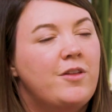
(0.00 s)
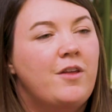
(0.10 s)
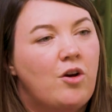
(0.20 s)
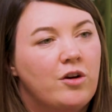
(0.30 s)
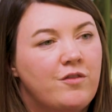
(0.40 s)

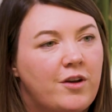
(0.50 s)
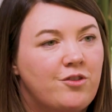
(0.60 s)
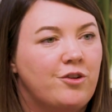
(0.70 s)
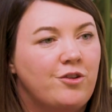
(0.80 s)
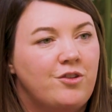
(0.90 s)
think our
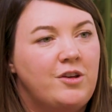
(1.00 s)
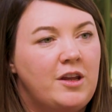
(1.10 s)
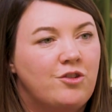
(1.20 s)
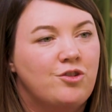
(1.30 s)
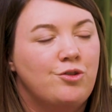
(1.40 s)
investors
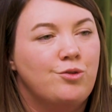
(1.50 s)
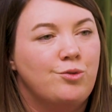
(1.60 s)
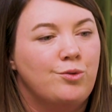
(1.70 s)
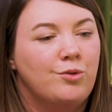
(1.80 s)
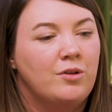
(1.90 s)
need
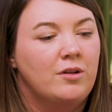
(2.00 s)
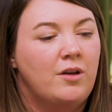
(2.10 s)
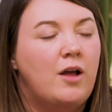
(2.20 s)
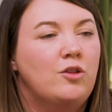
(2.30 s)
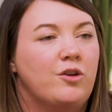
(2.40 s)
to
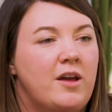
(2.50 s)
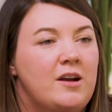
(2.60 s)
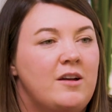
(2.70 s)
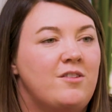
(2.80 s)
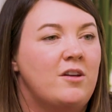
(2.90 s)
not look at
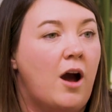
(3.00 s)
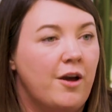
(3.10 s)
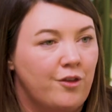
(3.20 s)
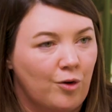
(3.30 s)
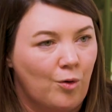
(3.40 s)
it as an
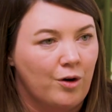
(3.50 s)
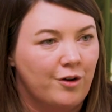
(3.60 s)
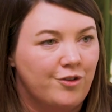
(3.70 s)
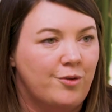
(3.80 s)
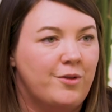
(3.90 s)
either or.
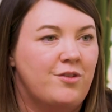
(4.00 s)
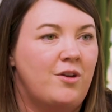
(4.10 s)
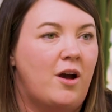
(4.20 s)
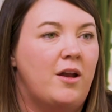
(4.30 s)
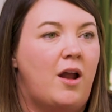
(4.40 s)
So it's
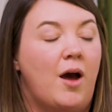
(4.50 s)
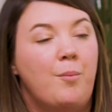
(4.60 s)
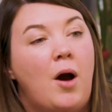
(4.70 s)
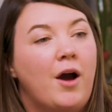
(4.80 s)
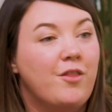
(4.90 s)
not, I'm
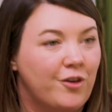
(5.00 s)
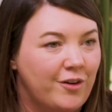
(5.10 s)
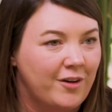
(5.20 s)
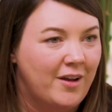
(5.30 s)
either